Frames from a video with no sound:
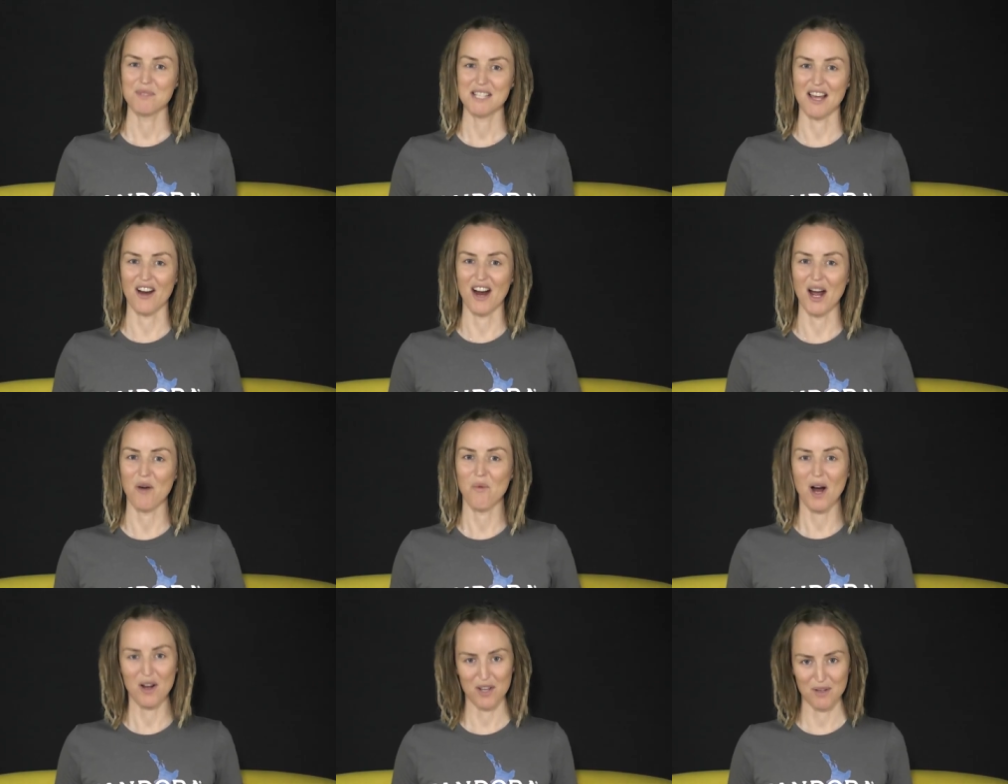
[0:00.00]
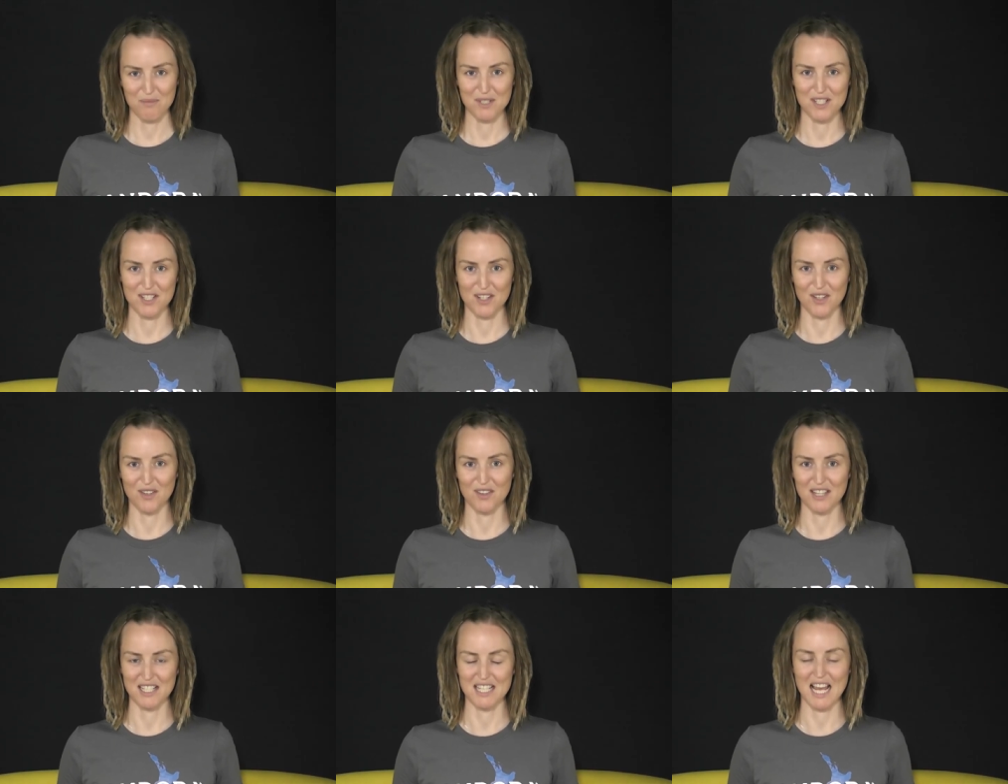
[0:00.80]
Sarah. Welcome
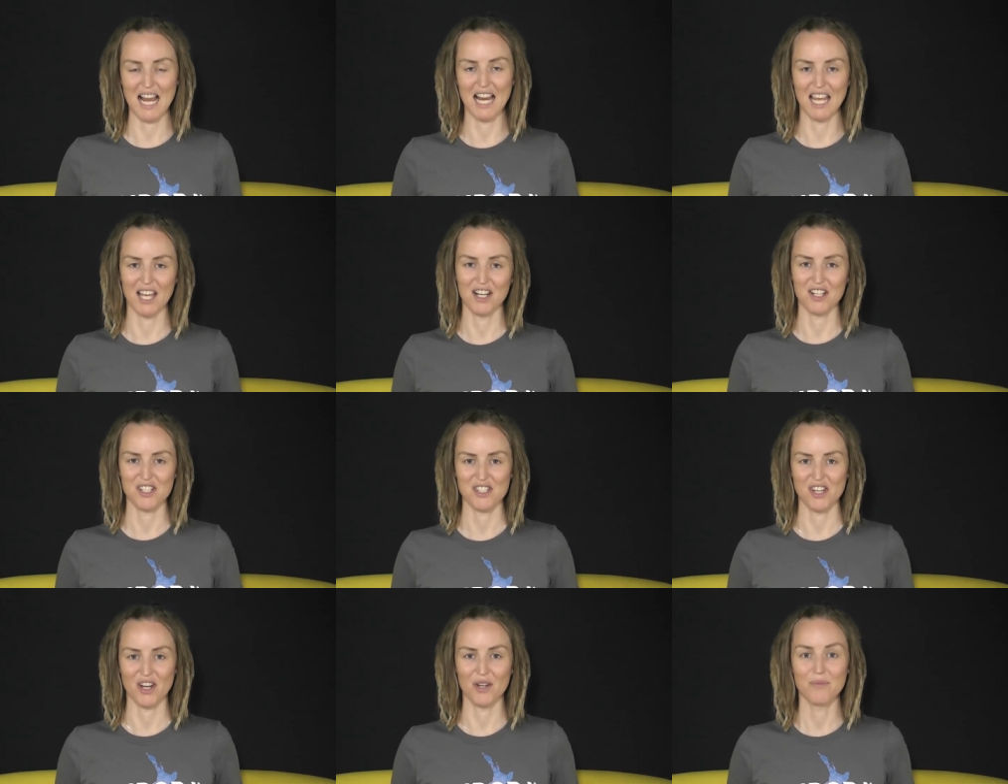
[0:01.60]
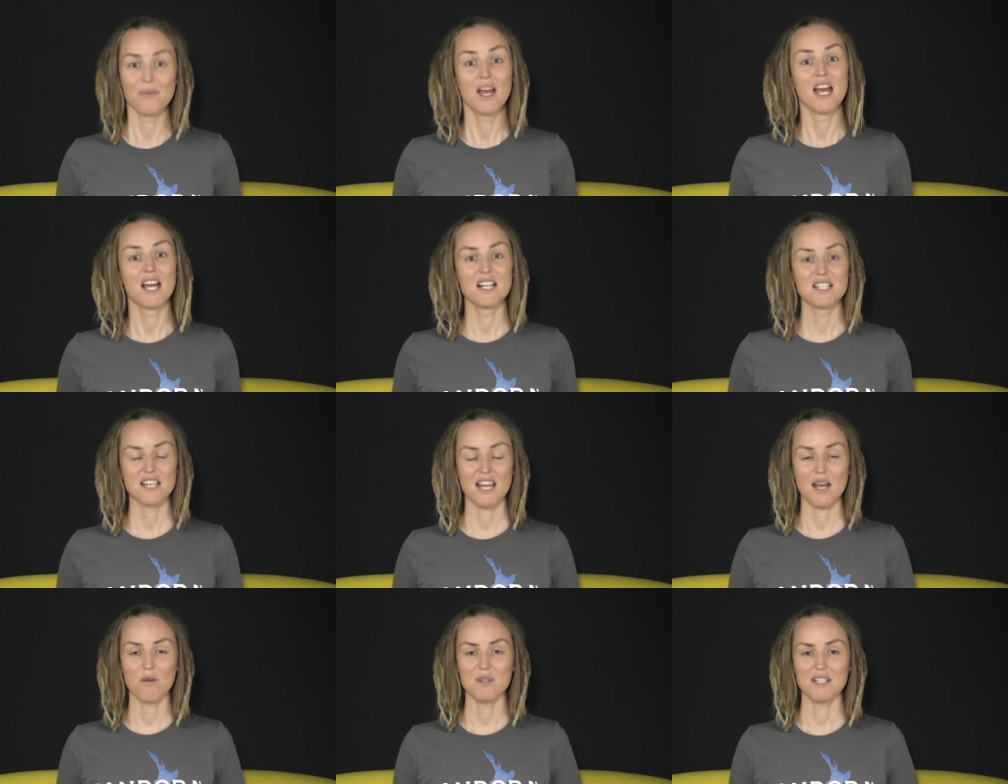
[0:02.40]
to the Daily English Show.
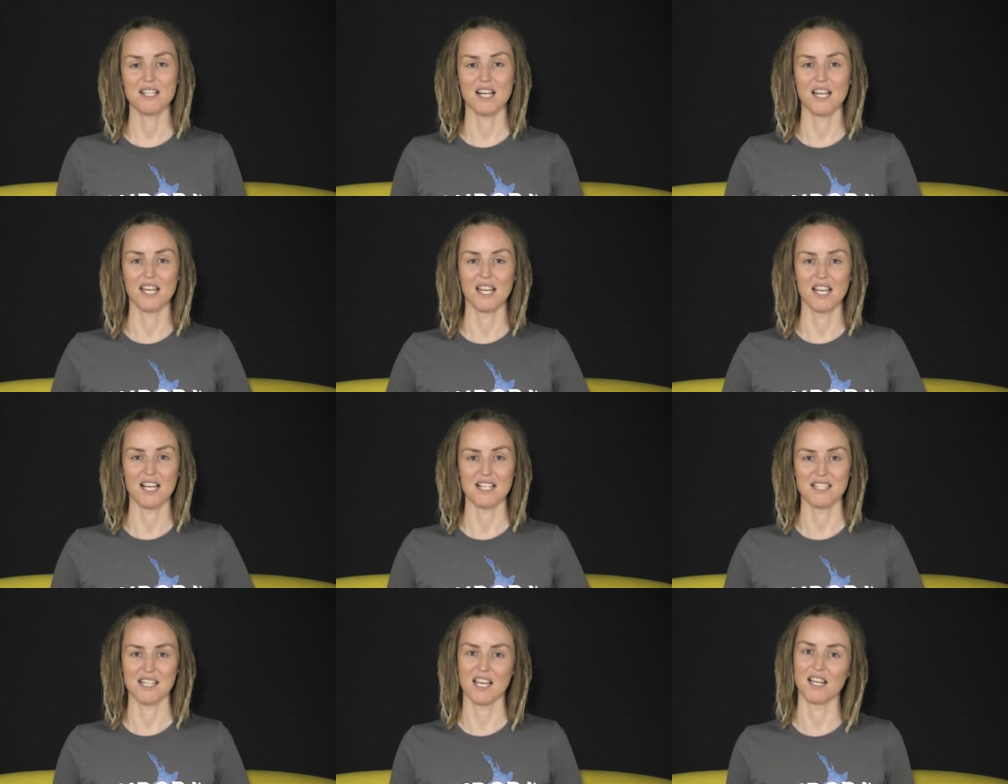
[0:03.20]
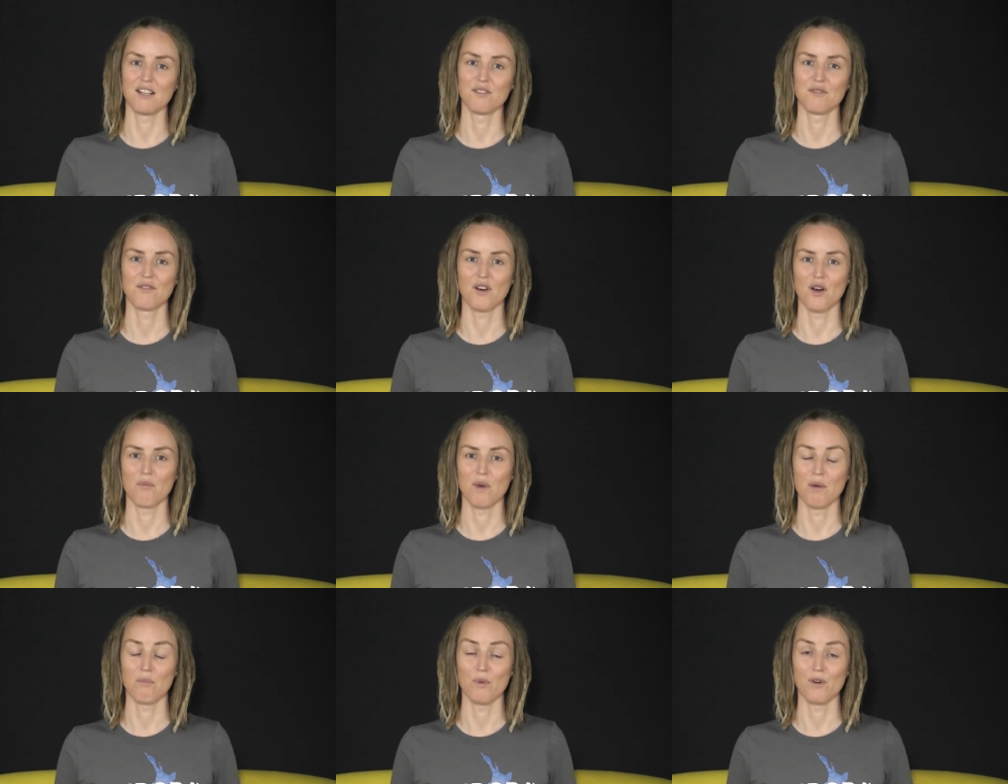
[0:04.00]
Today we're studying a scene
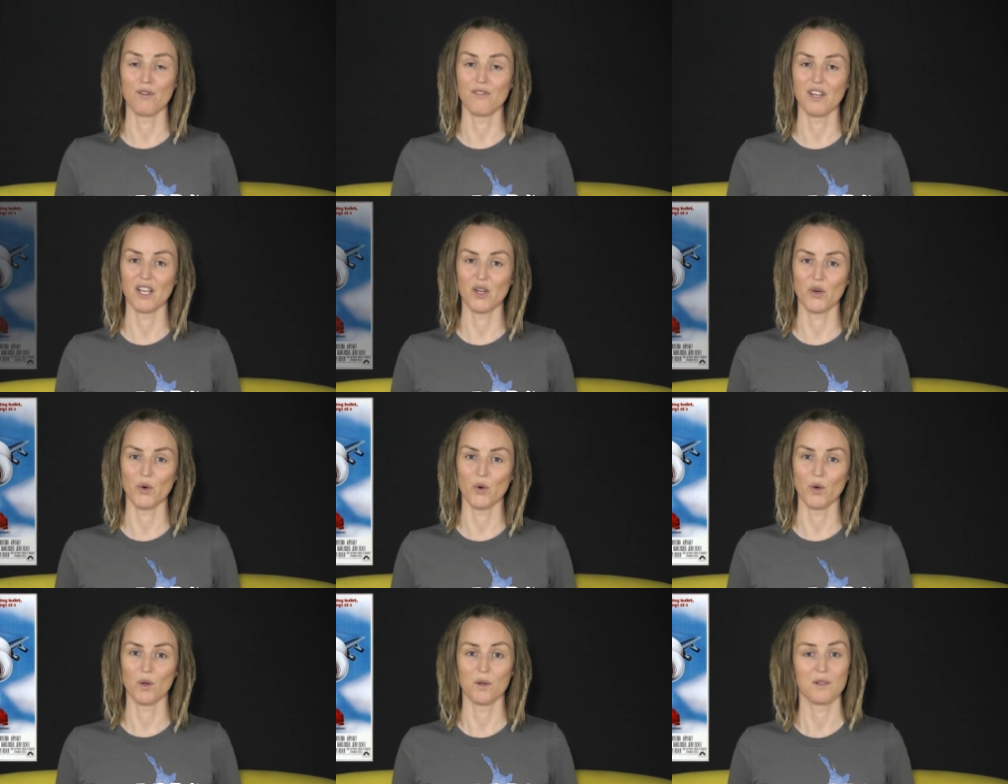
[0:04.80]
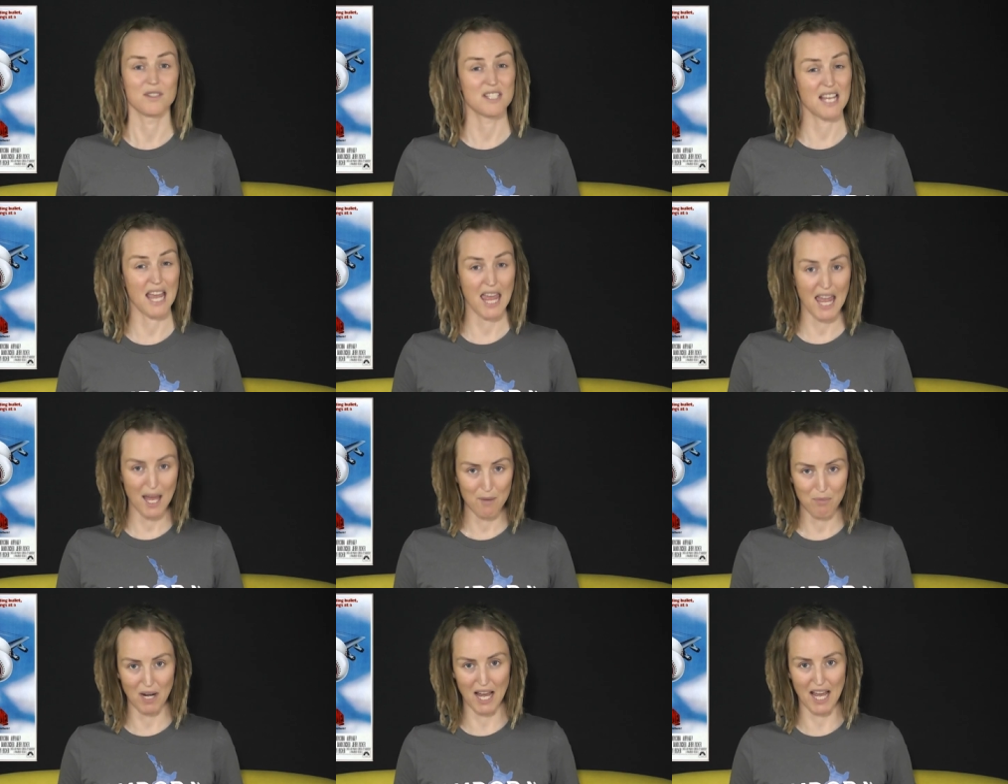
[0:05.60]
from a movie called
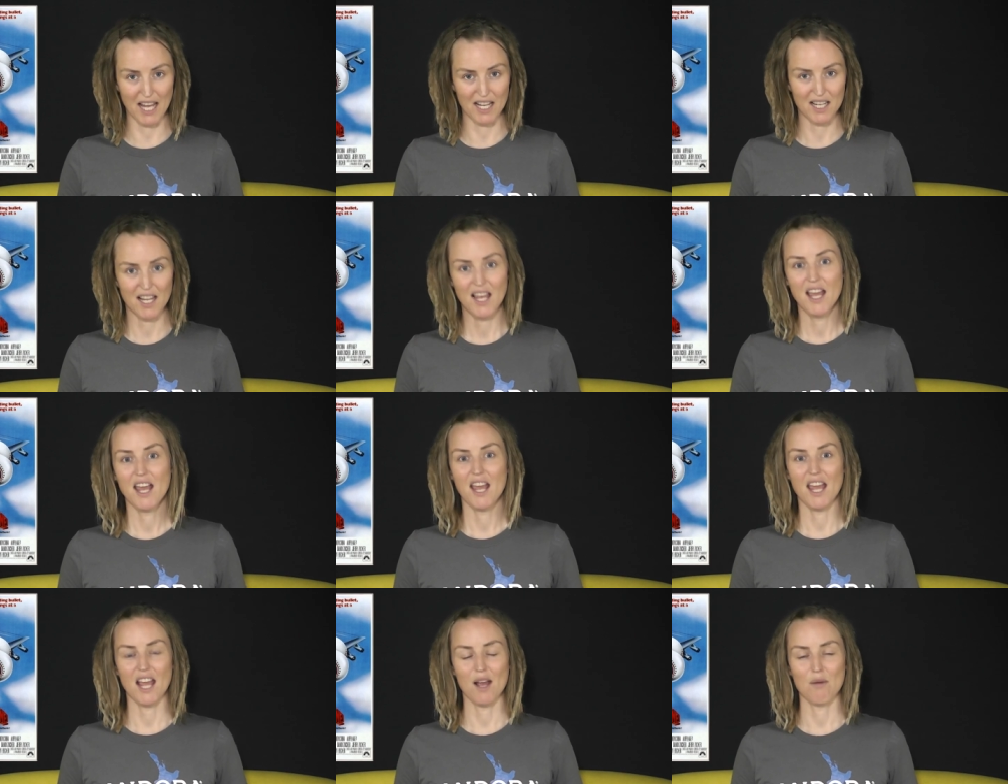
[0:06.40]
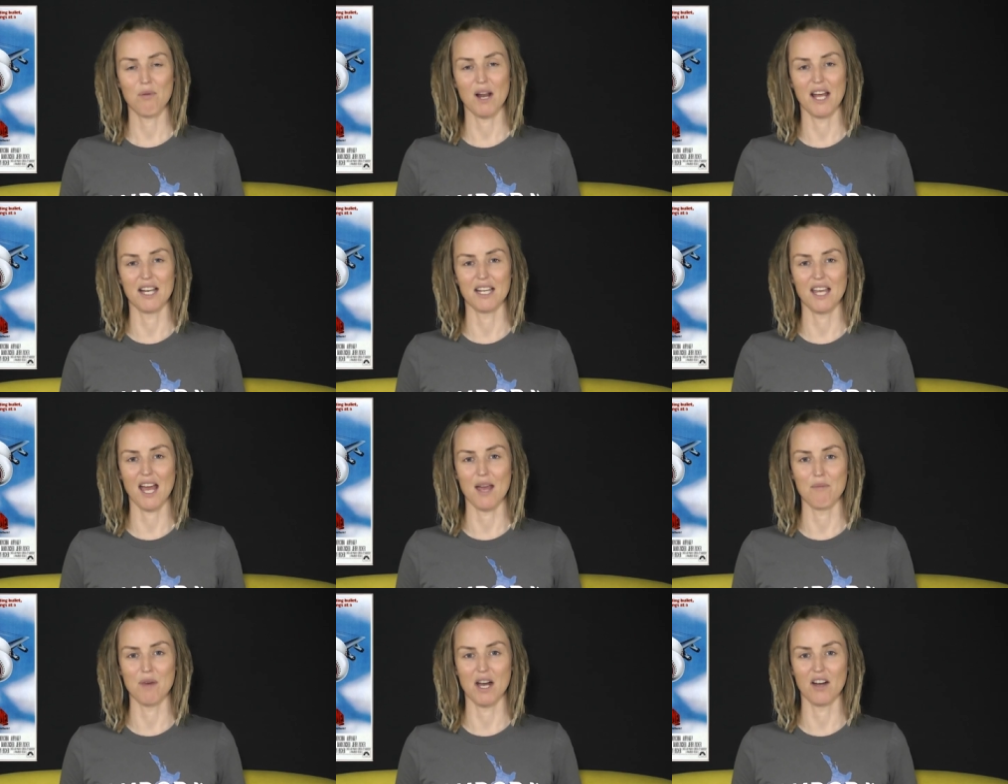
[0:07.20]
Airplane. Airplane
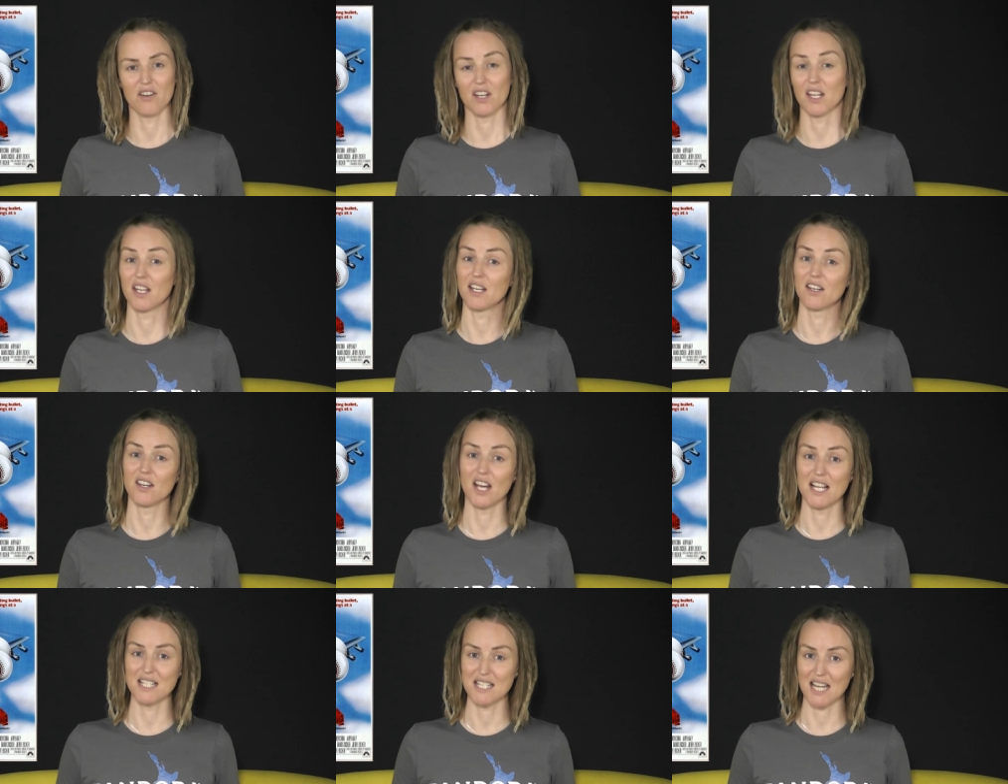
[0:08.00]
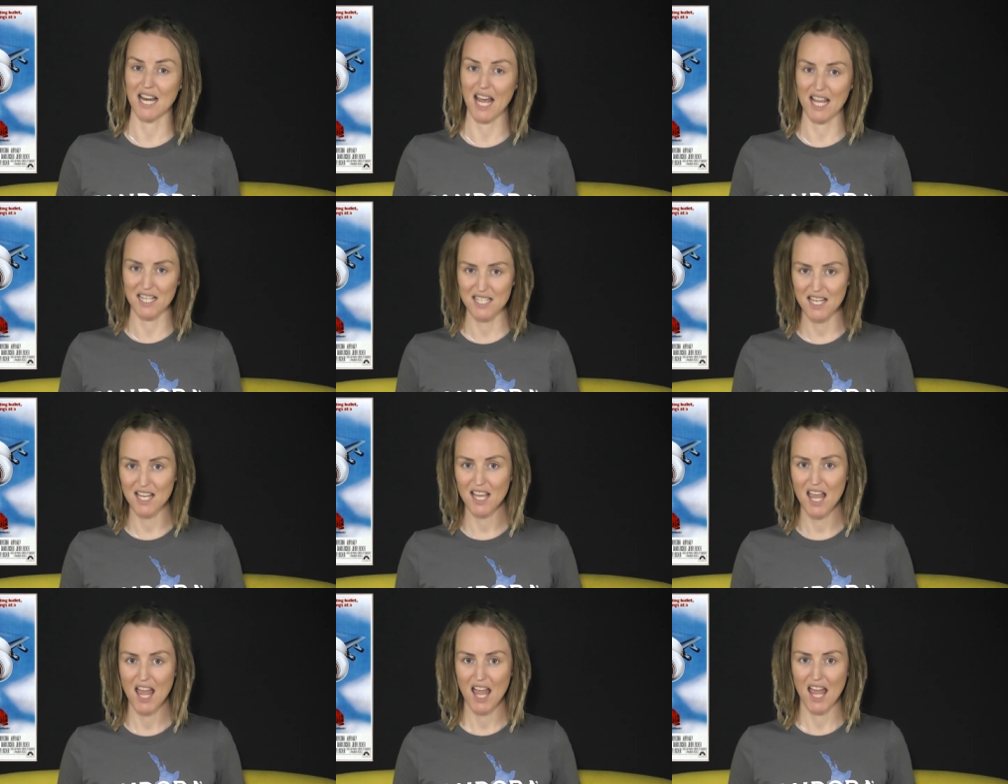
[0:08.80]
came out in
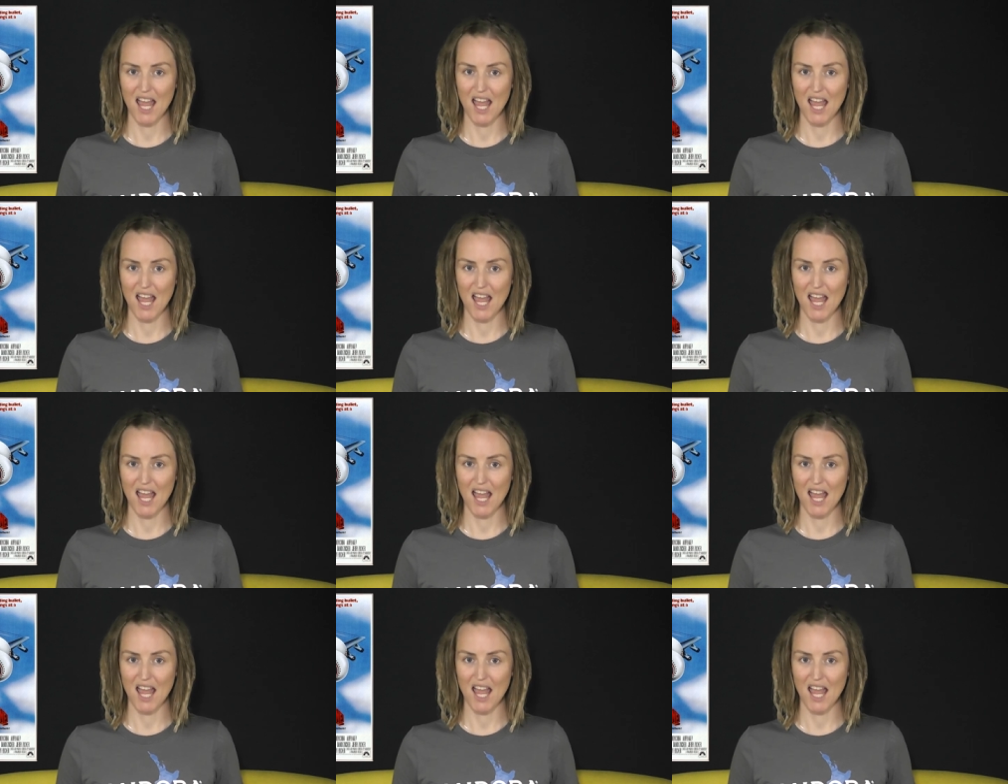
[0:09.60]
1980